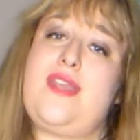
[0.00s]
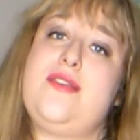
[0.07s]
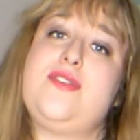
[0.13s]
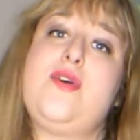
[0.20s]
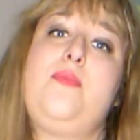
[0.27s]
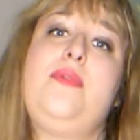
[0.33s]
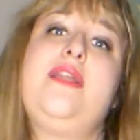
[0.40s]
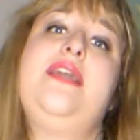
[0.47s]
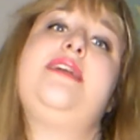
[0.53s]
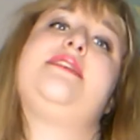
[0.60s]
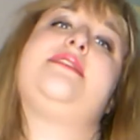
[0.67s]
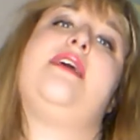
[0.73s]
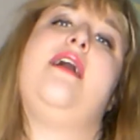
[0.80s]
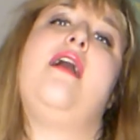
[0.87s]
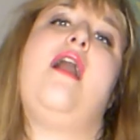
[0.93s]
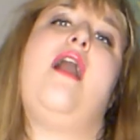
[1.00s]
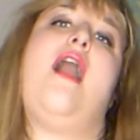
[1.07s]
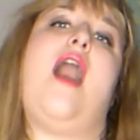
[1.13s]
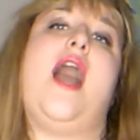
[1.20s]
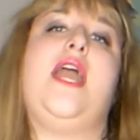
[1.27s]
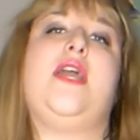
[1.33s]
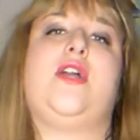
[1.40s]
So please
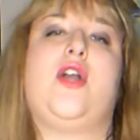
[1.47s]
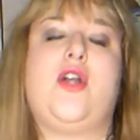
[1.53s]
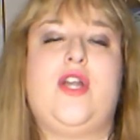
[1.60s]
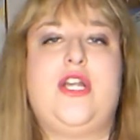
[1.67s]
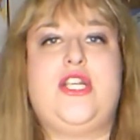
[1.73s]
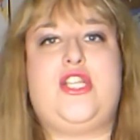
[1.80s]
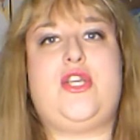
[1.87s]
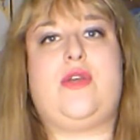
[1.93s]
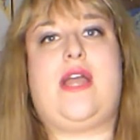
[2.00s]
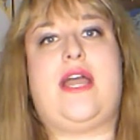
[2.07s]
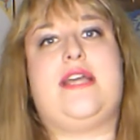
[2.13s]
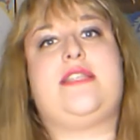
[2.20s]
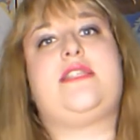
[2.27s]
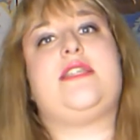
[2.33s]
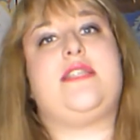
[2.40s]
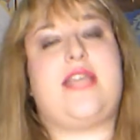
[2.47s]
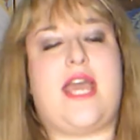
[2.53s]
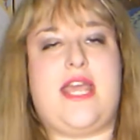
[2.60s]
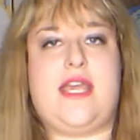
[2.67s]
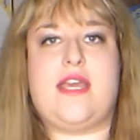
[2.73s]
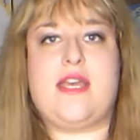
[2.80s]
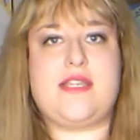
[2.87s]
I encourage you guys to
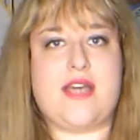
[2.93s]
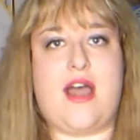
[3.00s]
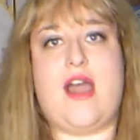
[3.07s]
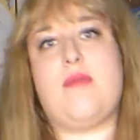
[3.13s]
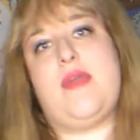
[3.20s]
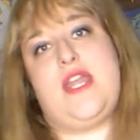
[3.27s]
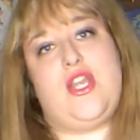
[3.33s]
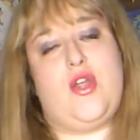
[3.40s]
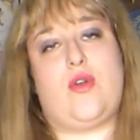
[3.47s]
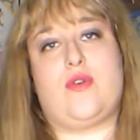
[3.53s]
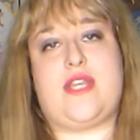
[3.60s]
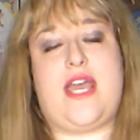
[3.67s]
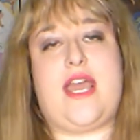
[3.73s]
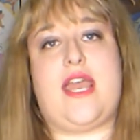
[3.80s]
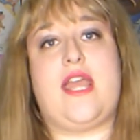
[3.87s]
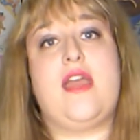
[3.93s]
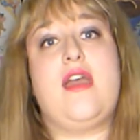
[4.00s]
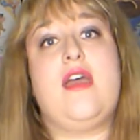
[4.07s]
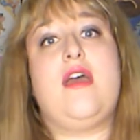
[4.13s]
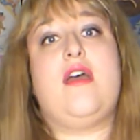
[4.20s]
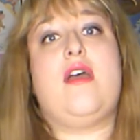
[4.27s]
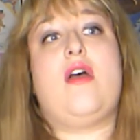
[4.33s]
take time in your day
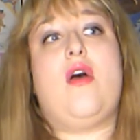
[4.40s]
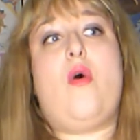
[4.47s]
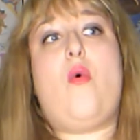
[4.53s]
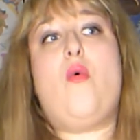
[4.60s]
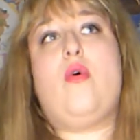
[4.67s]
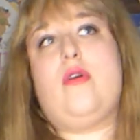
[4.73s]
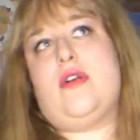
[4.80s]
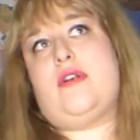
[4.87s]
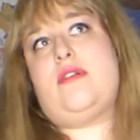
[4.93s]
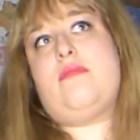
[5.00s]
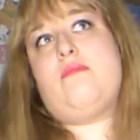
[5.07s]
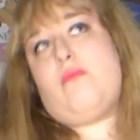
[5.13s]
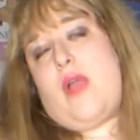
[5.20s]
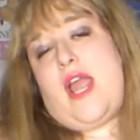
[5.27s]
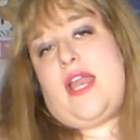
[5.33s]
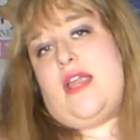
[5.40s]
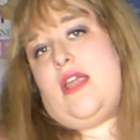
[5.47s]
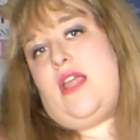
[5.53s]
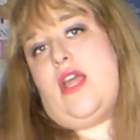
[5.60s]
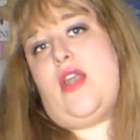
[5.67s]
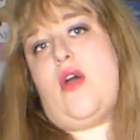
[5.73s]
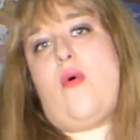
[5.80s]
or any,
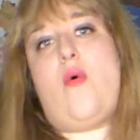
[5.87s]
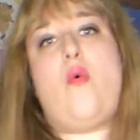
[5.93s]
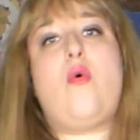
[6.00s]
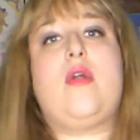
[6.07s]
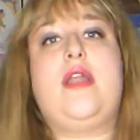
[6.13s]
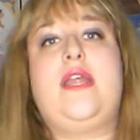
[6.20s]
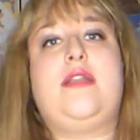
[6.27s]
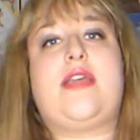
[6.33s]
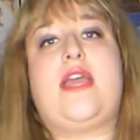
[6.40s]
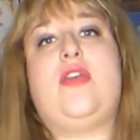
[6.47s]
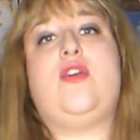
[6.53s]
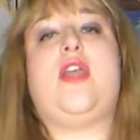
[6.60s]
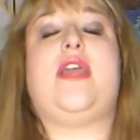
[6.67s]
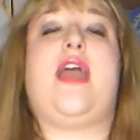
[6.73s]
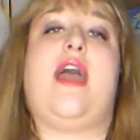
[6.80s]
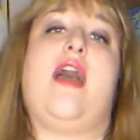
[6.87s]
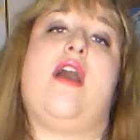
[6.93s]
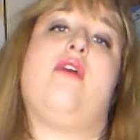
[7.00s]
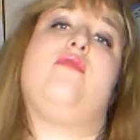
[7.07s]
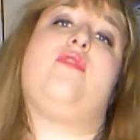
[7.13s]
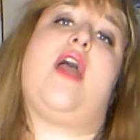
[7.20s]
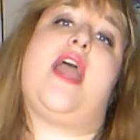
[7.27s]
you know, or any day you can
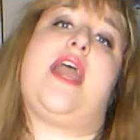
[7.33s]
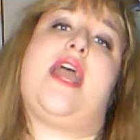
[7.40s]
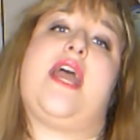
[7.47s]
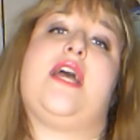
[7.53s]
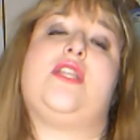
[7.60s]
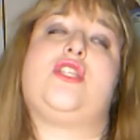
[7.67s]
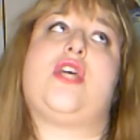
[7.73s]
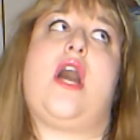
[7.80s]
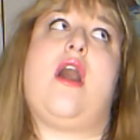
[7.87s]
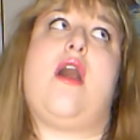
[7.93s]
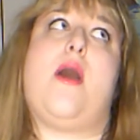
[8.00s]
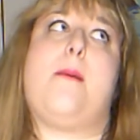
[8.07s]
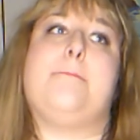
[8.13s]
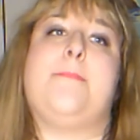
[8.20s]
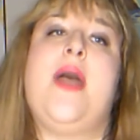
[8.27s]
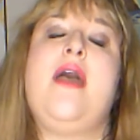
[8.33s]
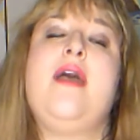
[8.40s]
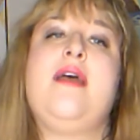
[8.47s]
have and um,